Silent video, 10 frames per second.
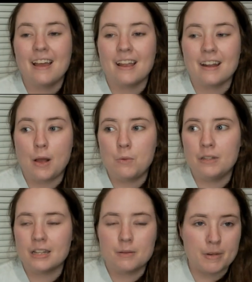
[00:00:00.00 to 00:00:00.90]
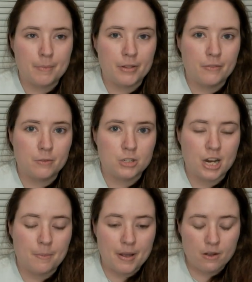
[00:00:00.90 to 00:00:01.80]
And I will link them down below if you want to
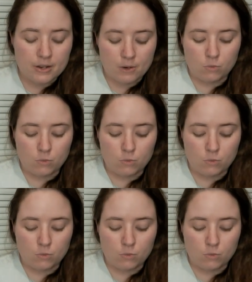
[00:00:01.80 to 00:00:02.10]
check them out.